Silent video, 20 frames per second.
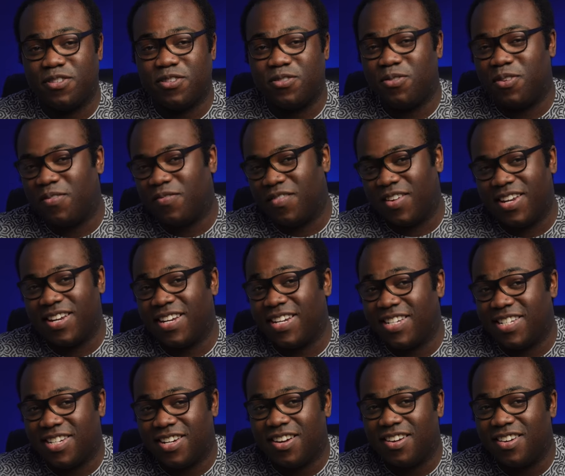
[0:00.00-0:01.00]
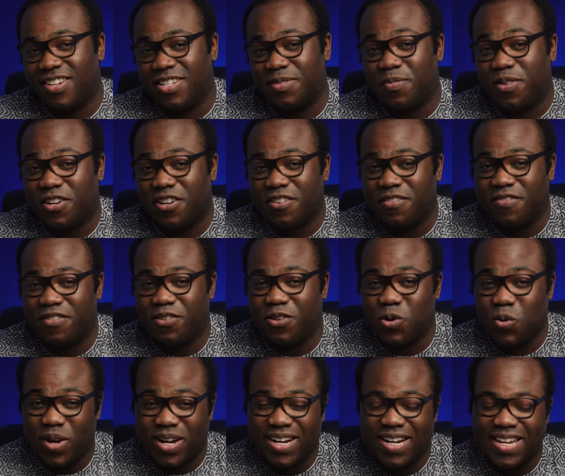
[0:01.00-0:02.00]
to conveniently charge my iPhone
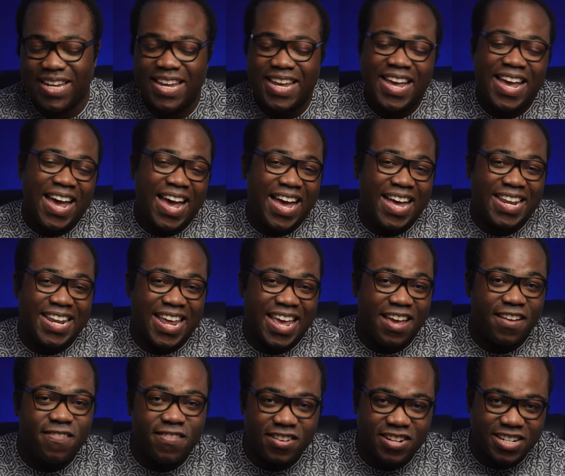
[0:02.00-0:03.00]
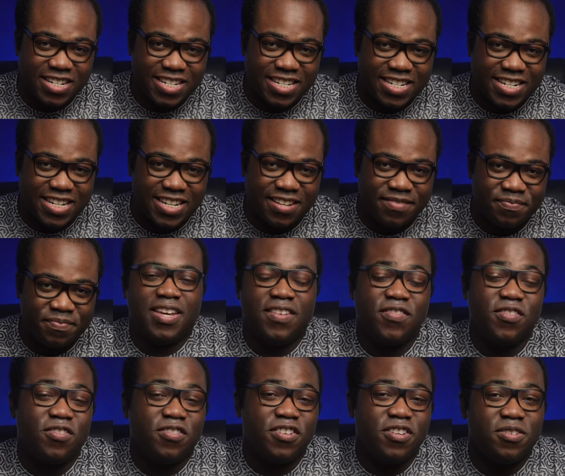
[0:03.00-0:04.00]
quickly and effortlessly? If
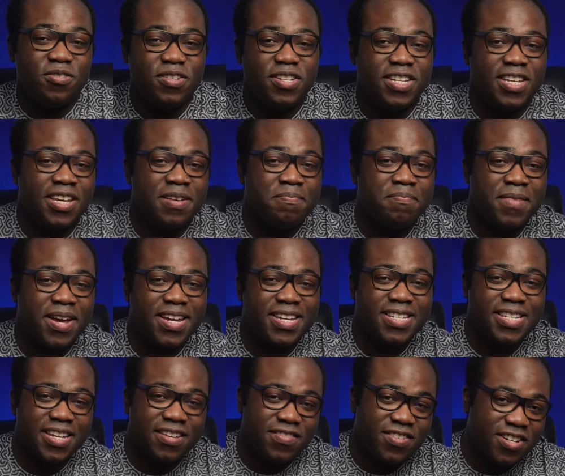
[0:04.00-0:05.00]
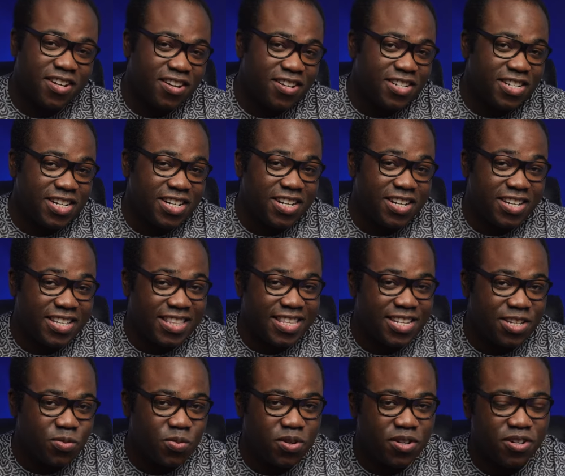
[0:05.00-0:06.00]
you're not using a MagSafe charger like
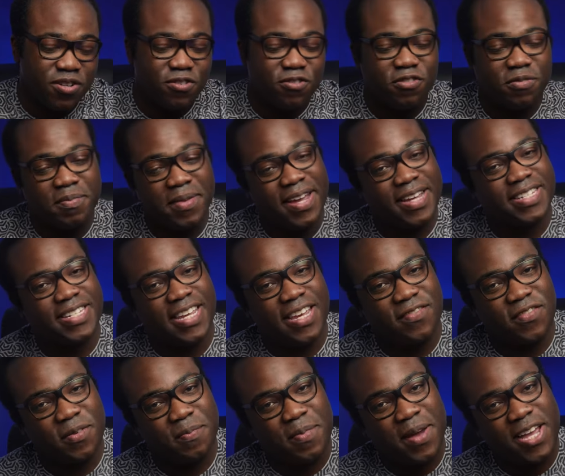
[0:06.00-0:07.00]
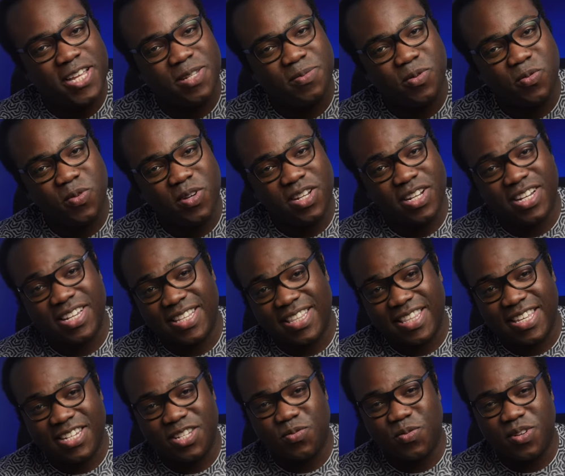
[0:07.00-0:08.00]
this one, or a MagSafe compatible one like
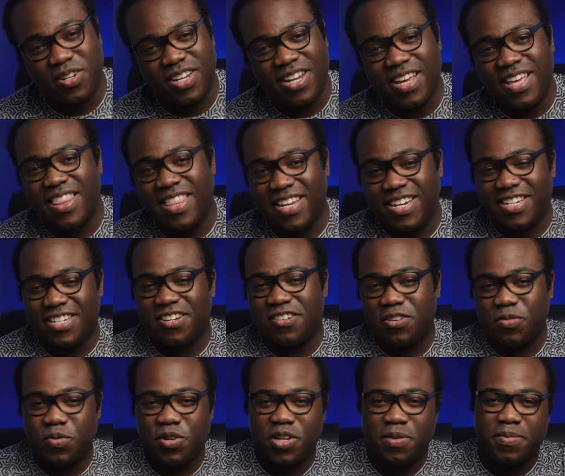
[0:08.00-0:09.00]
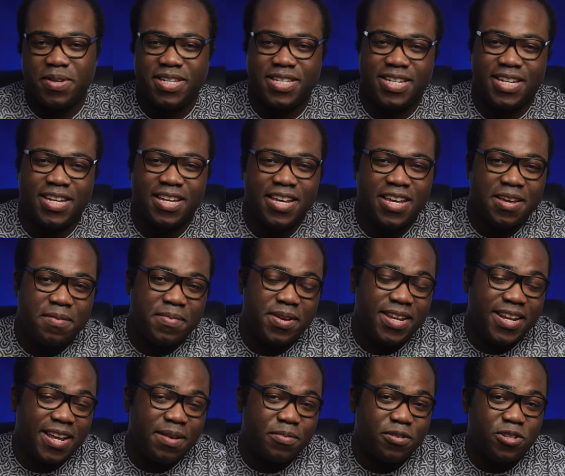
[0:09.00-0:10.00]
this one, then you don't know what you're missing.
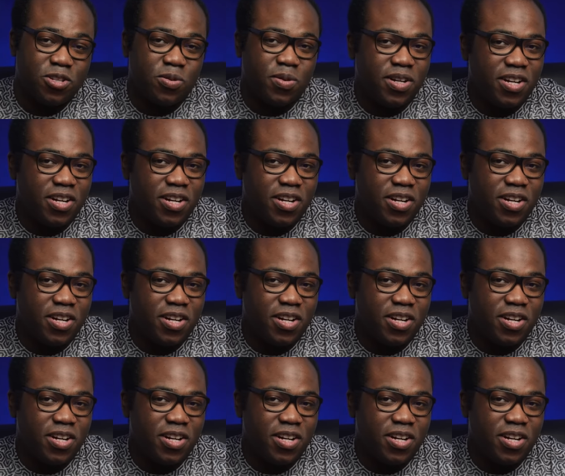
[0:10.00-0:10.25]
Being able to